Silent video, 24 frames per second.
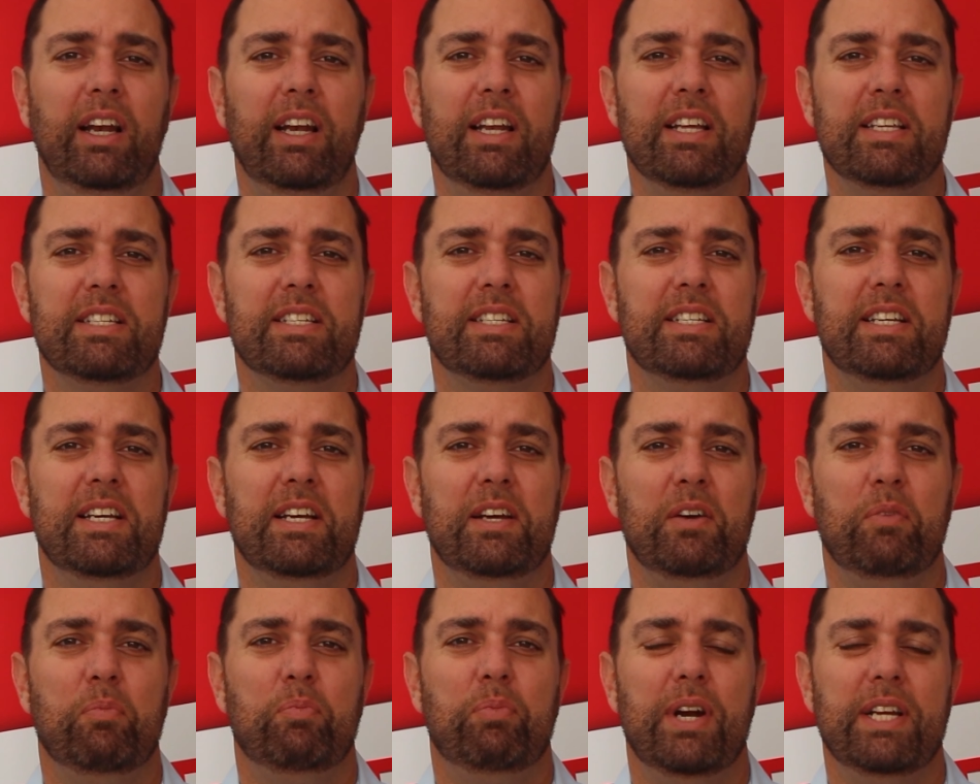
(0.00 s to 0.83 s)

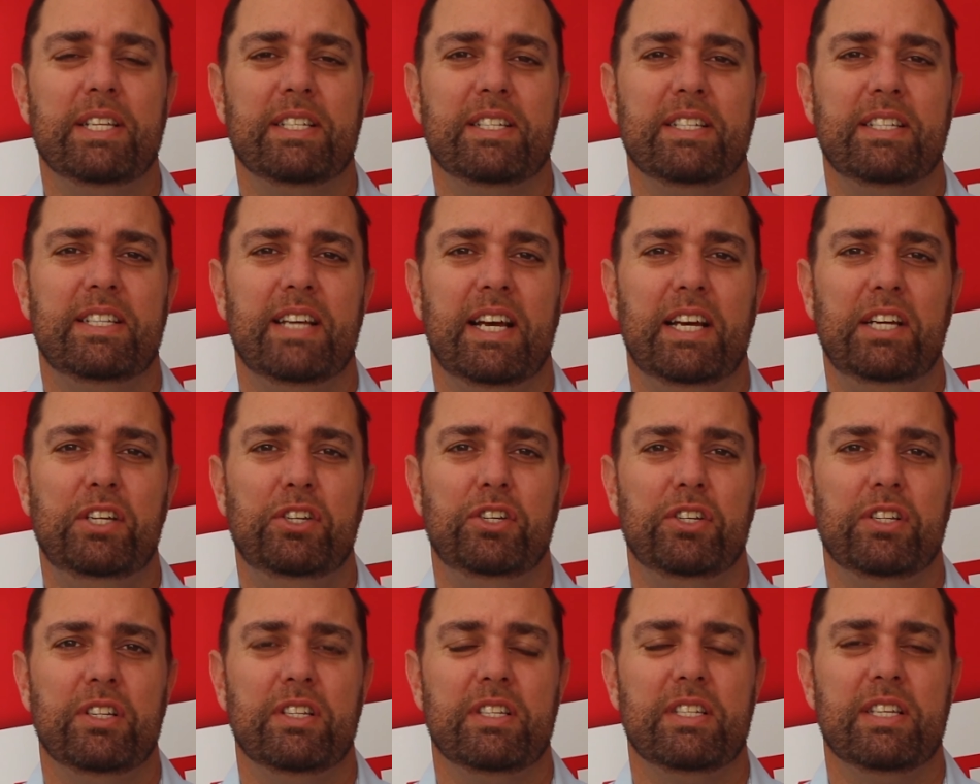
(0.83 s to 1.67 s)
listing
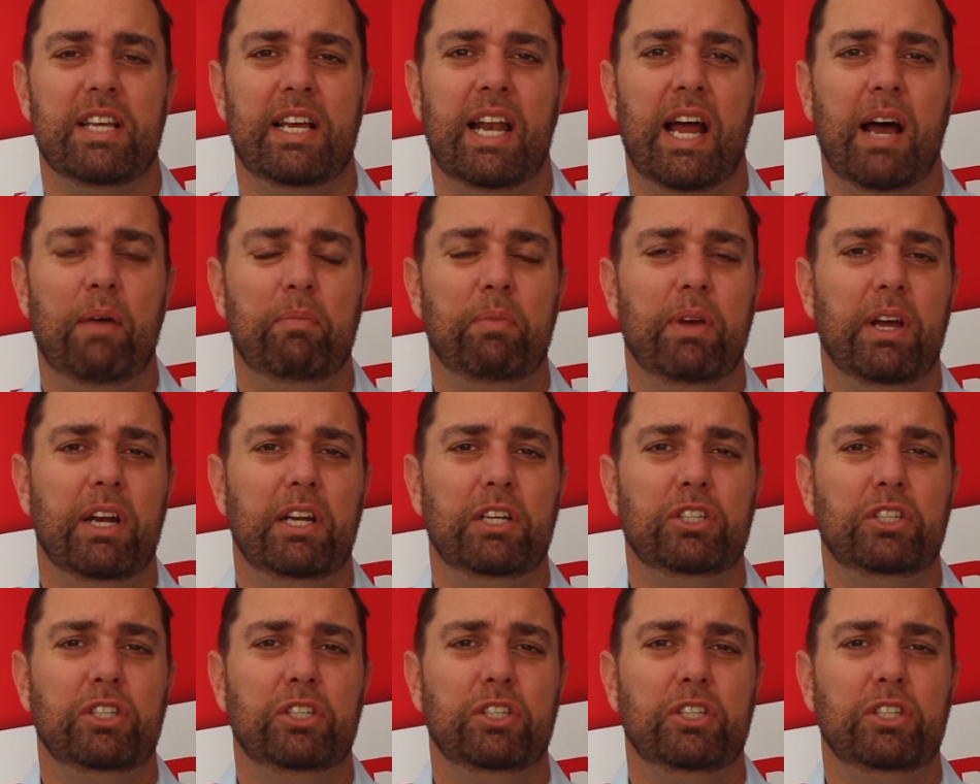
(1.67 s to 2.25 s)
presentations, and I'm going